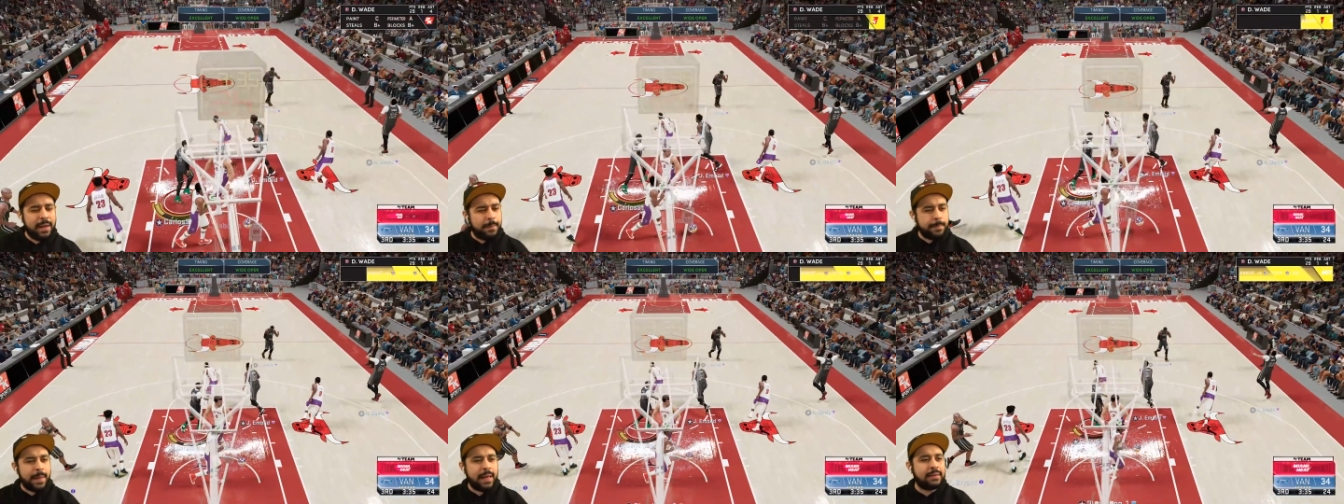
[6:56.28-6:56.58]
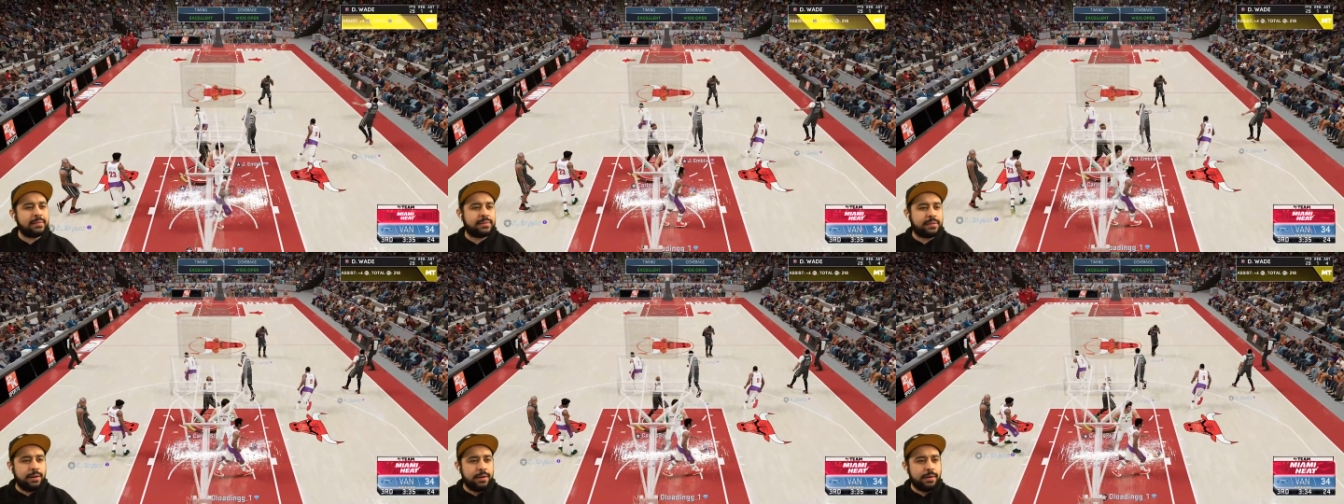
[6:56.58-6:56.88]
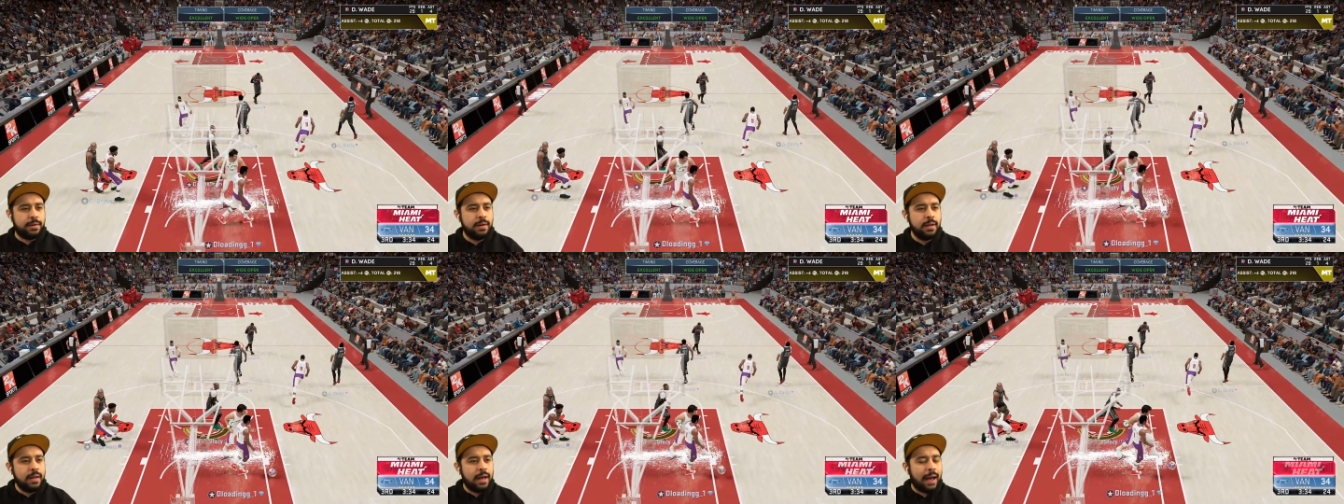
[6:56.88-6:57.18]
We get past
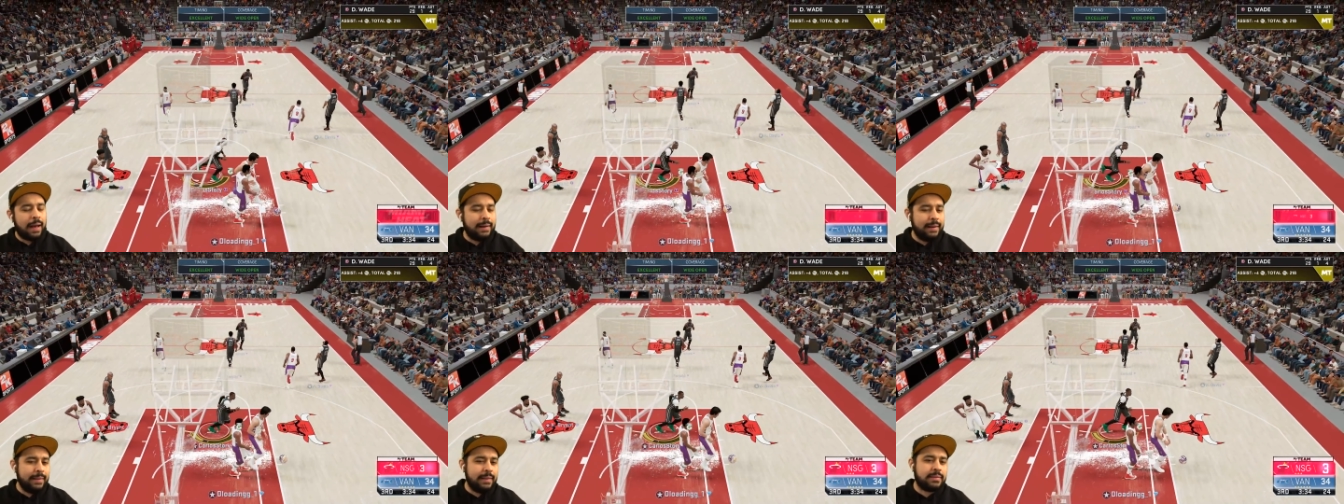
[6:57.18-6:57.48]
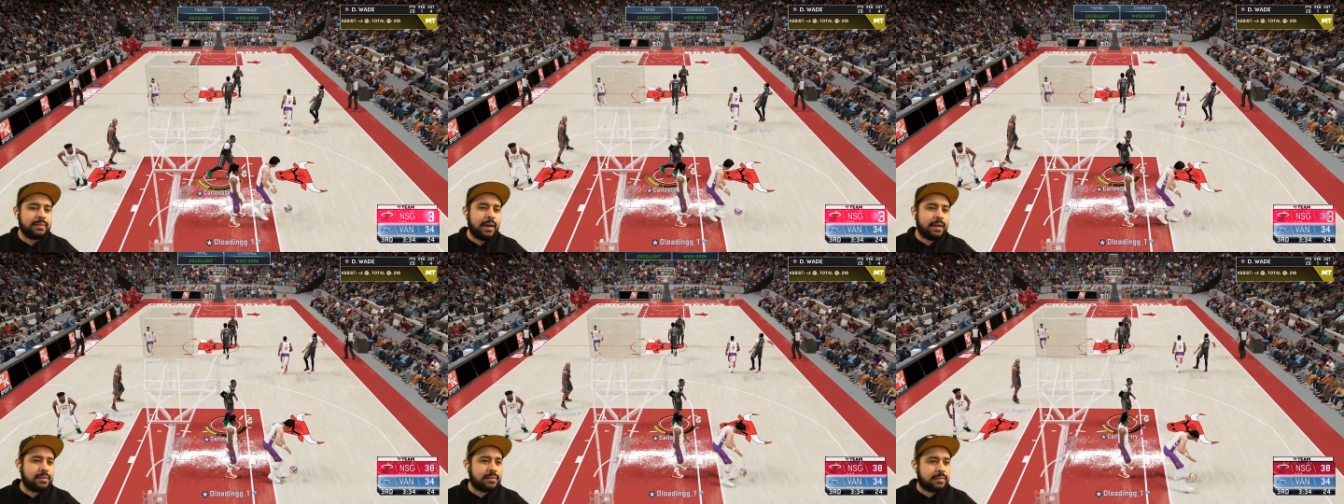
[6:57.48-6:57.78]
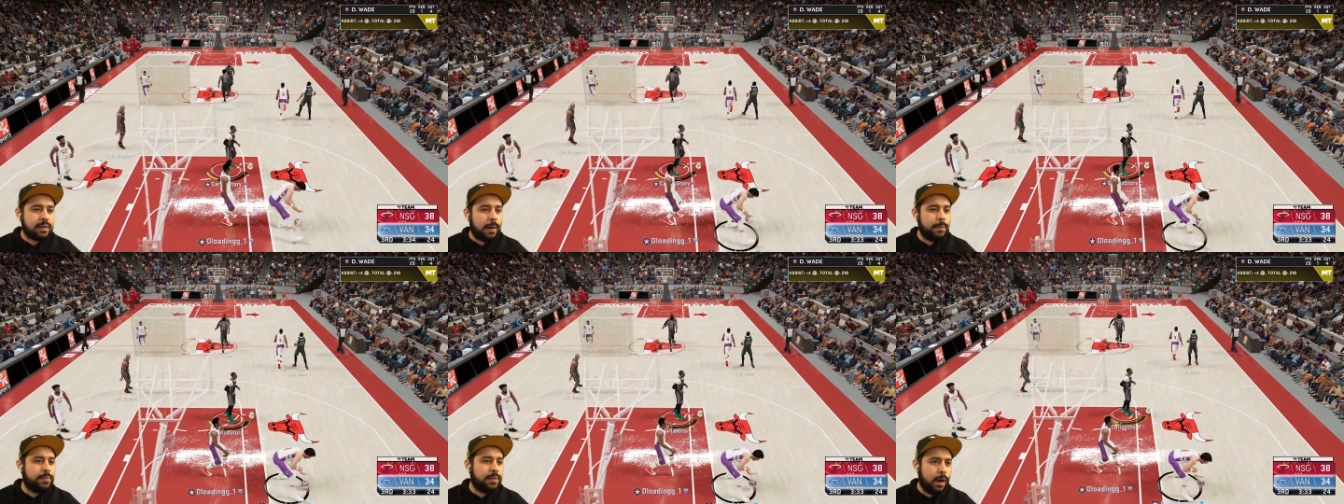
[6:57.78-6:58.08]
two. I need this guy to
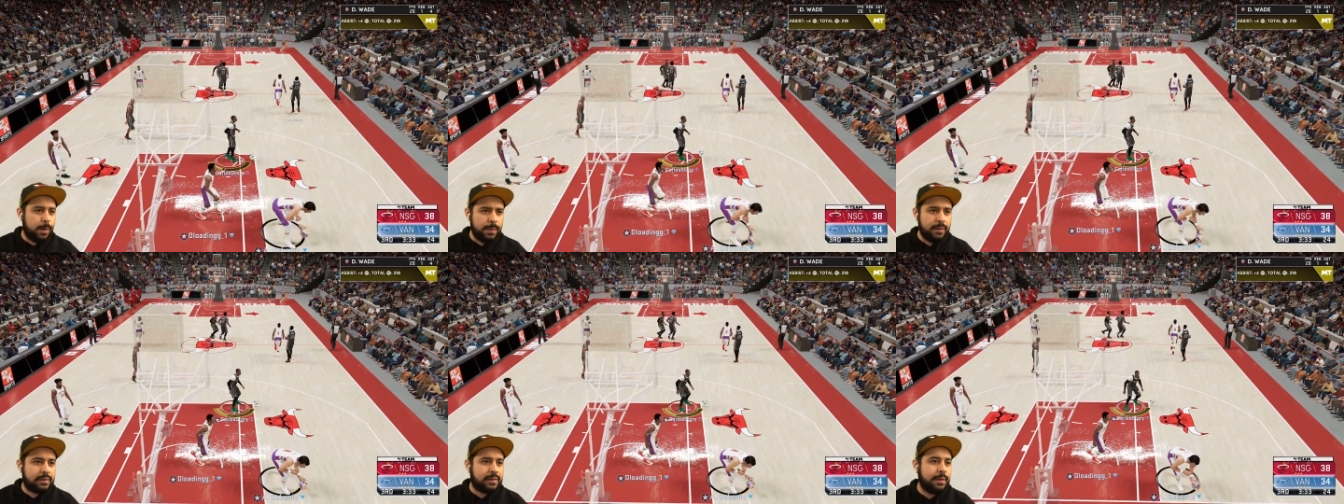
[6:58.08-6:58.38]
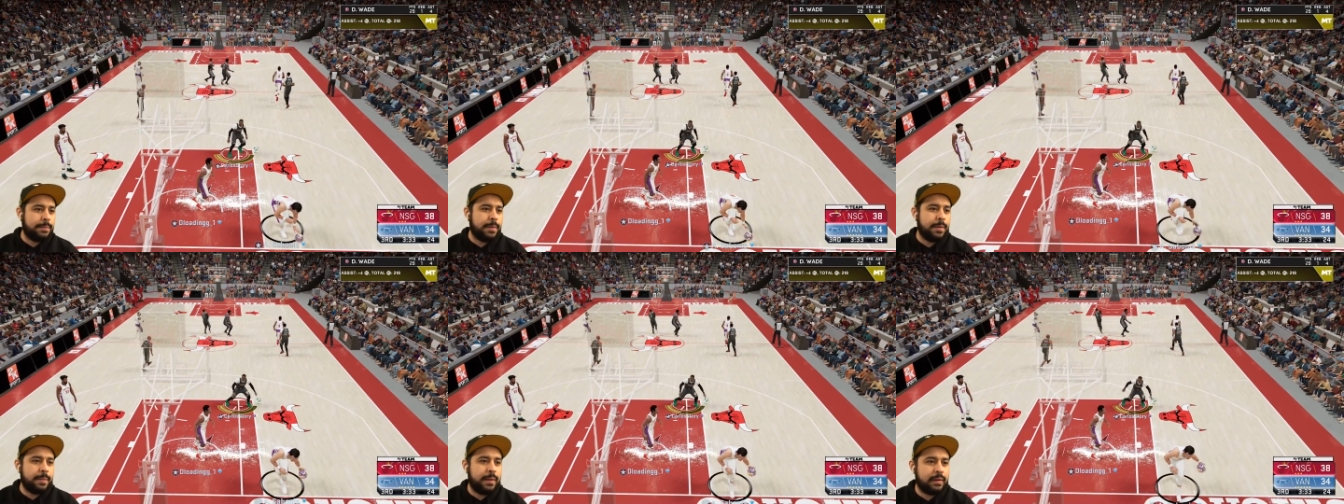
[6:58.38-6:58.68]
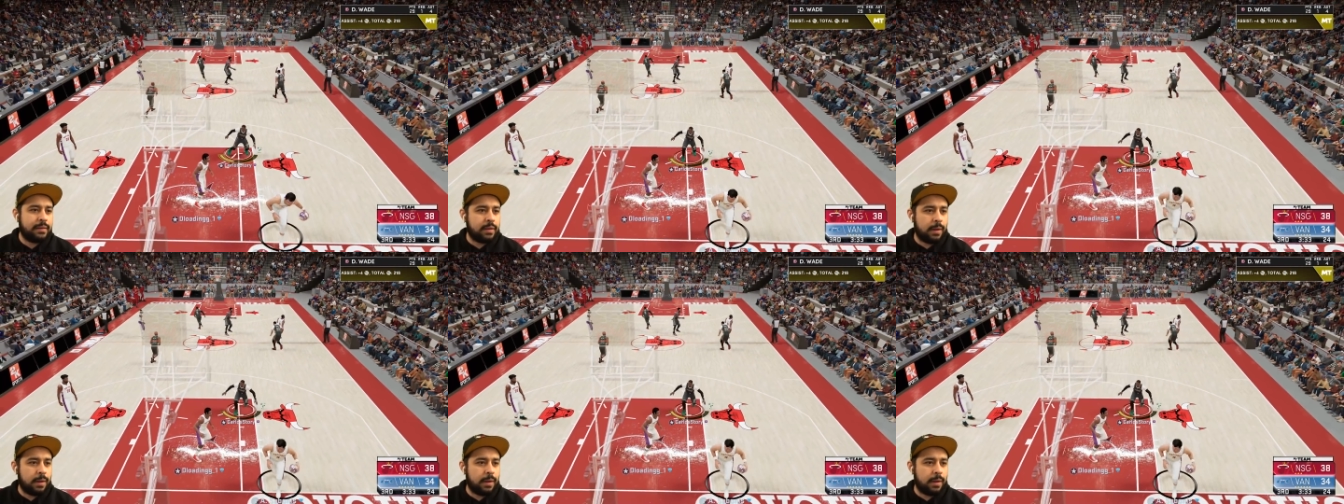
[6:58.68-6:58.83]
stop double teaming me,